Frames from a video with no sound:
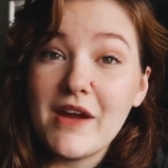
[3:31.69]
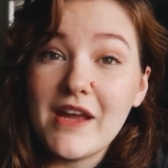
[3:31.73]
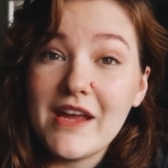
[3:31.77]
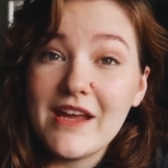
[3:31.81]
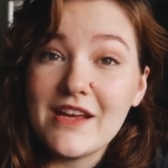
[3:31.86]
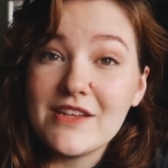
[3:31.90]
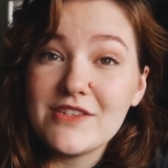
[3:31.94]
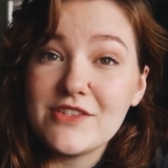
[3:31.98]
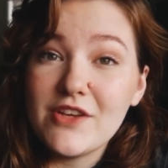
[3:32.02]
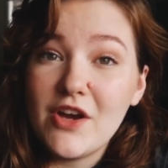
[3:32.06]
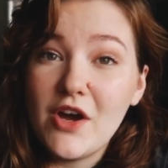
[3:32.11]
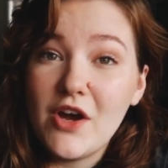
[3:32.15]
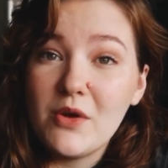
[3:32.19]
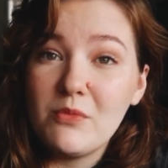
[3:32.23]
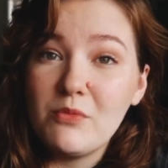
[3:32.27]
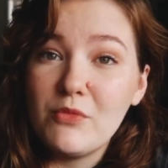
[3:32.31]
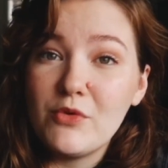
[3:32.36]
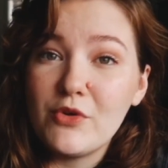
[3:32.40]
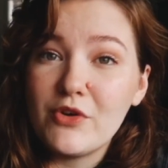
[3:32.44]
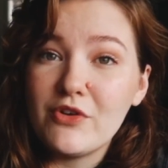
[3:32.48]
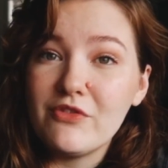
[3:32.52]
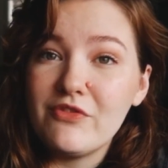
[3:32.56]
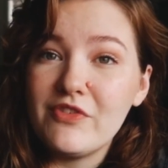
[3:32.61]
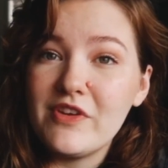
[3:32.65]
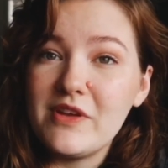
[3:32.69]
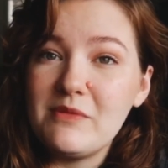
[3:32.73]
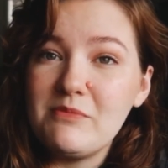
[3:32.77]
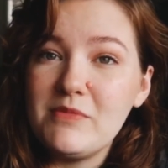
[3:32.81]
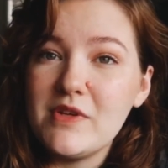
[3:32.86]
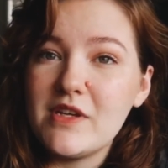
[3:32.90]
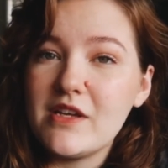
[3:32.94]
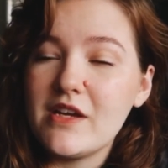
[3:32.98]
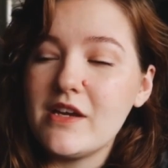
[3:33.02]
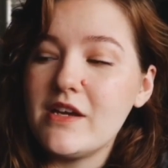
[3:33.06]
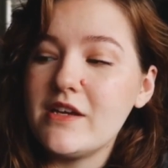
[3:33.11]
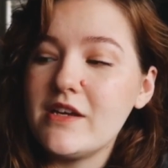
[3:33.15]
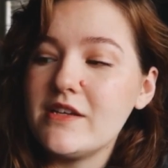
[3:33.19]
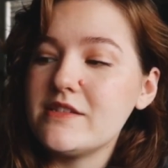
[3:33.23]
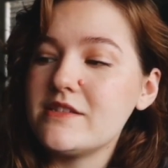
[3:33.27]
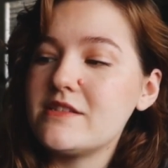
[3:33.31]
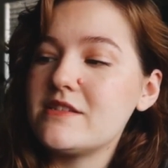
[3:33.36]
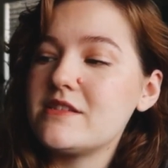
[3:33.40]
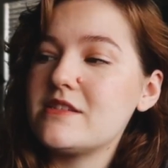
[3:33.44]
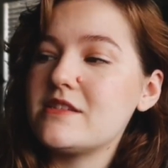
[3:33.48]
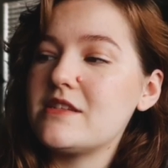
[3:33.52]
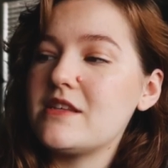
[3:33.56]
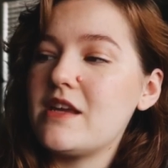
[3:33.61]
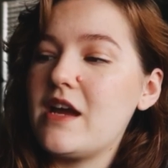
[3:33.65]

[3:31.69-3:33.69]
hands on more of it because